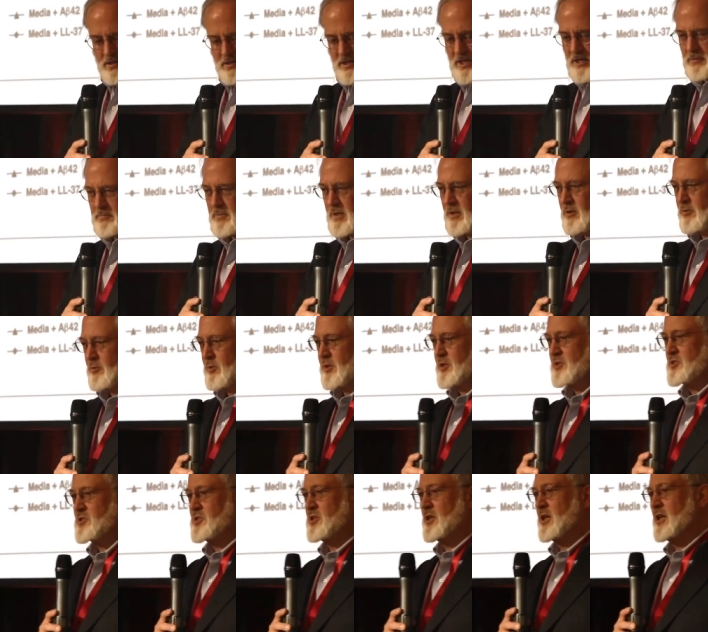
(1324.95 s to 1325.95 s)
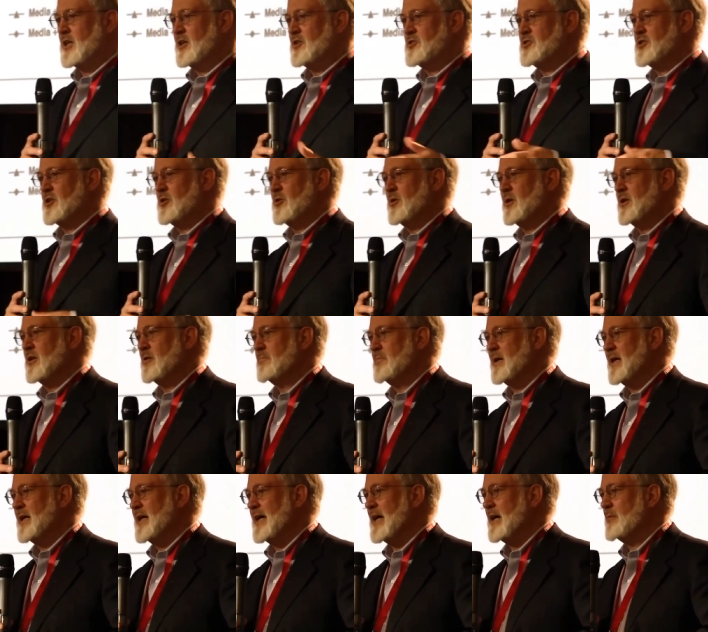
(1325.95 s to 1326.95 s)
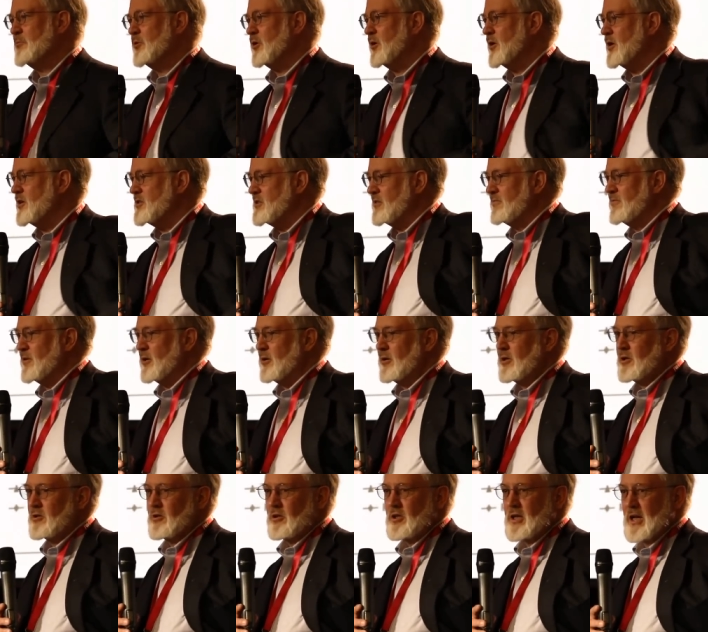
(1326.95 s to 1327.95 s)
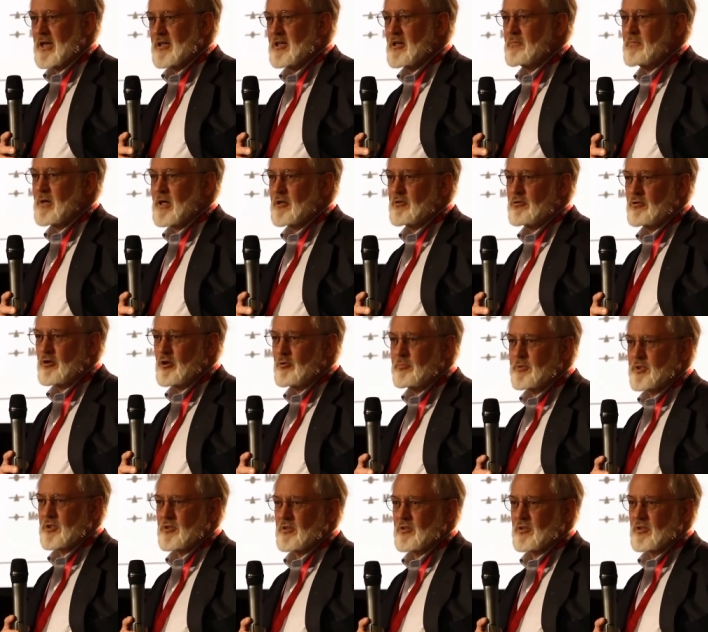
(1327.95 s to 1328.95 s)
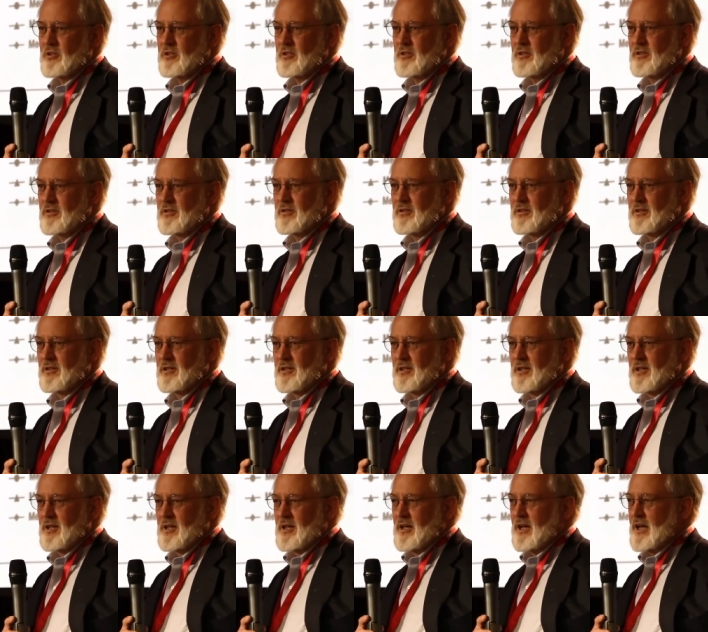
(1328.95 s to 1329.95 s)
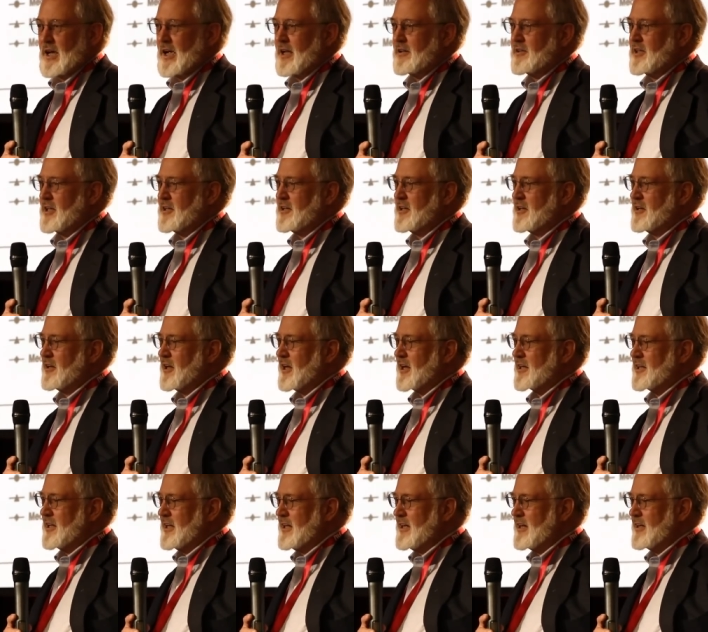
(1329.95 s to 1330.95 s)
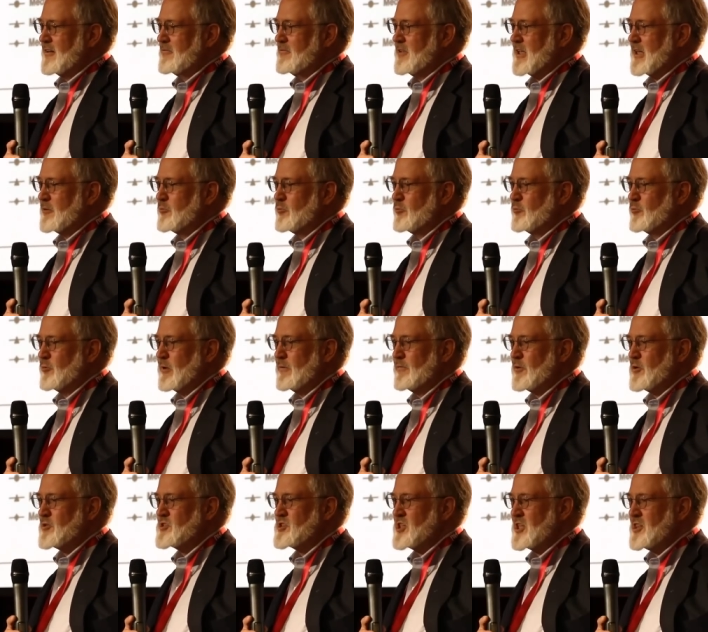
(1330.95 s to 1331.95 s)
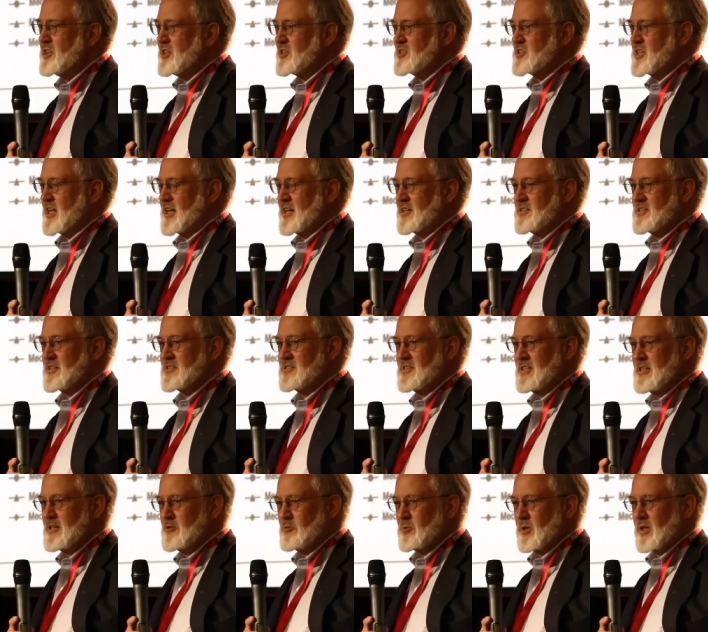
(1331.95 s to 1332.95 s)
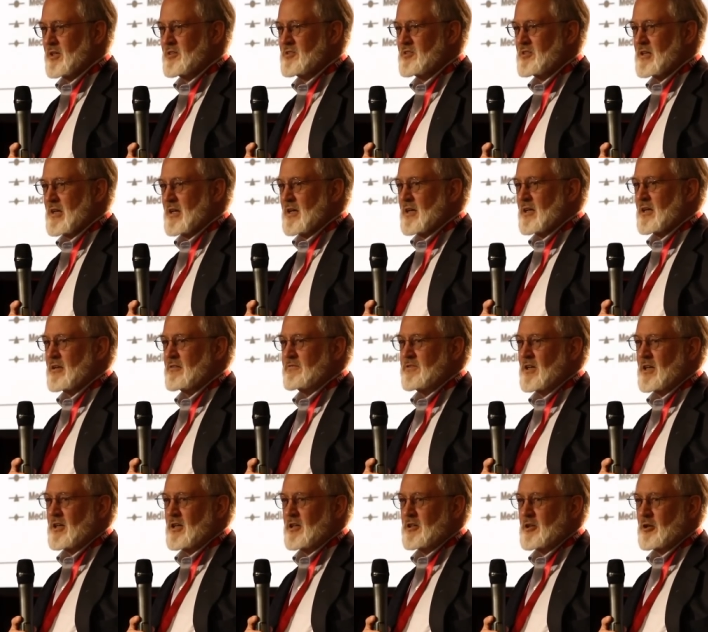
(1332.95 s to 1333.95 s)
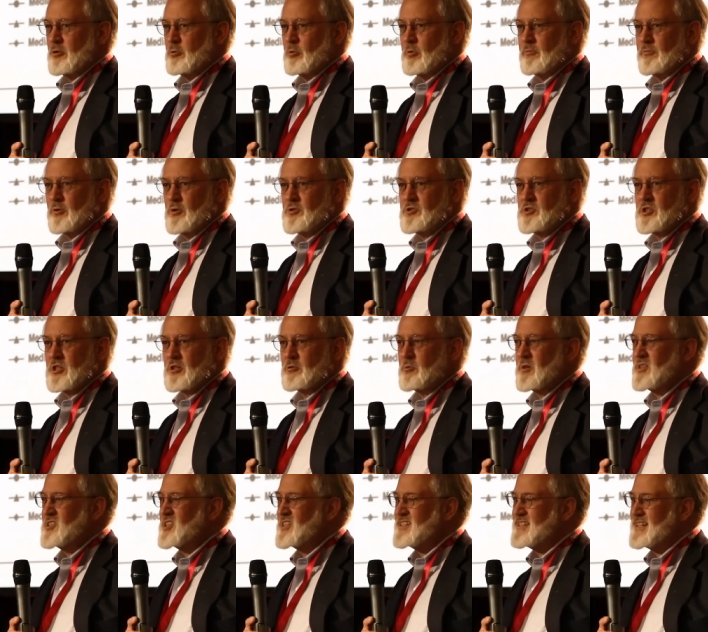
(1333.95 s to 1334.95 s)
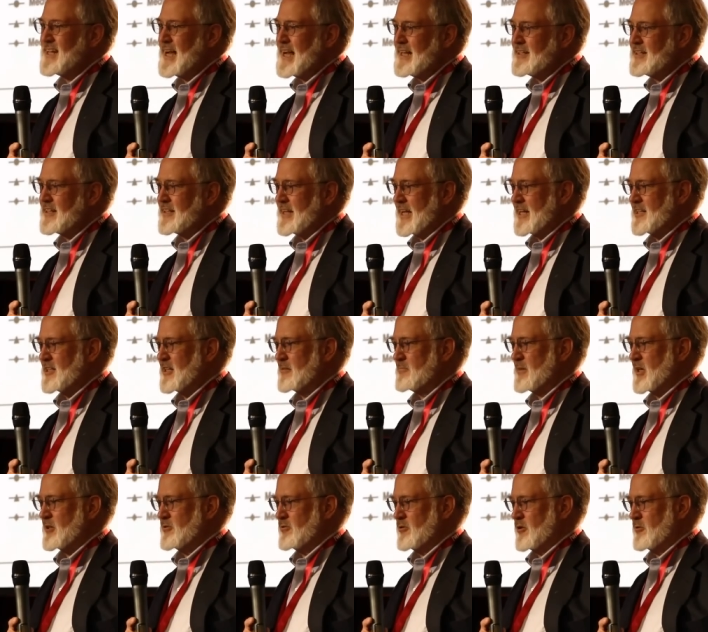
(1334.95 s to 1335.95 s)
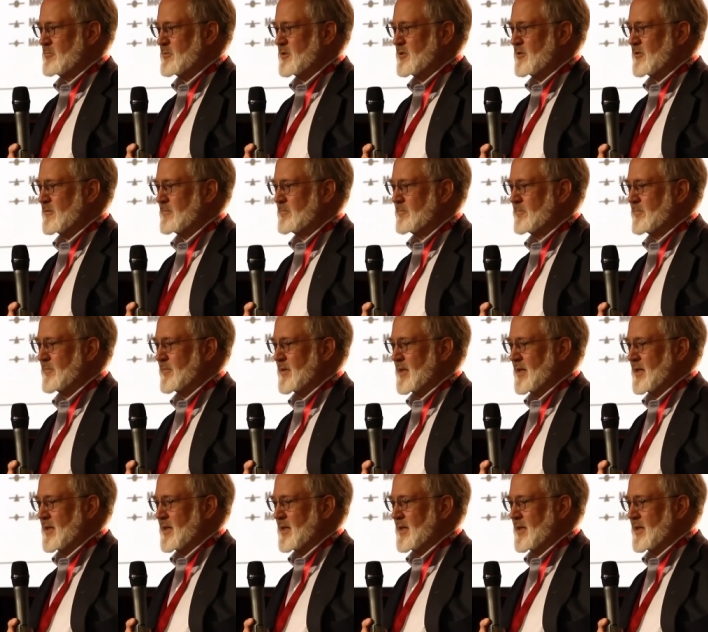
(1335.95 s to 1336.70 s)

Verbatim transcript: Uh, came out with a study showing that beta amyloid is a very good antimicrobial. And they did it again, they reverse synthesized the sequence and found out that the reverse sequence is not an antimicrobial.